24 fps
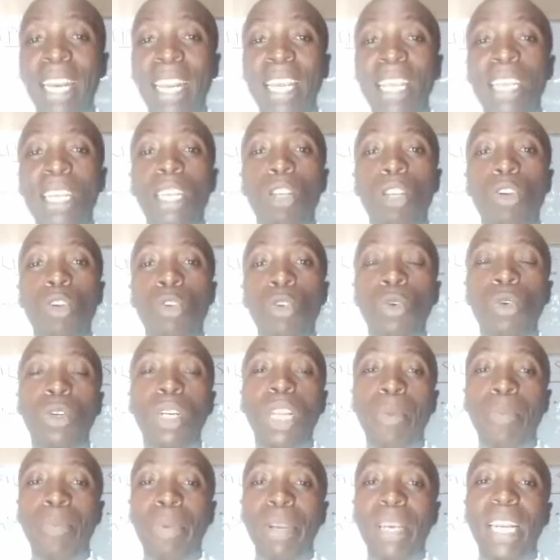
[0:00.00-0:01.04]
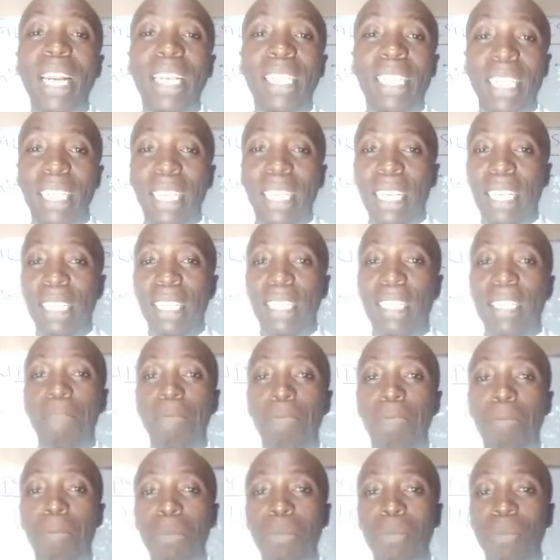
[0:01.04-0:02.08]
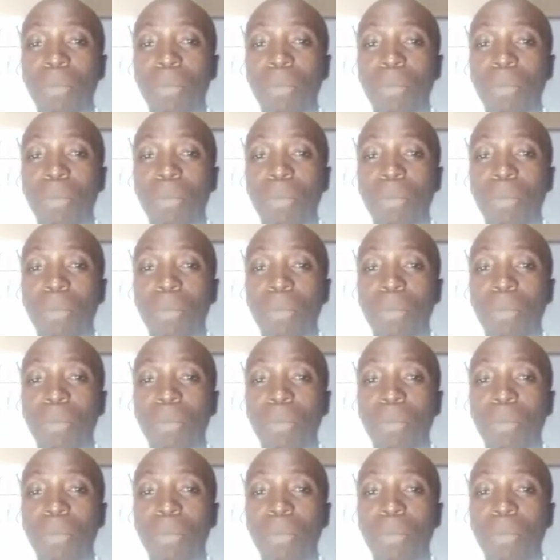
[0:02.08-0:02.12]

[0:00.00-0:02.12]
and then do the pregnancy test.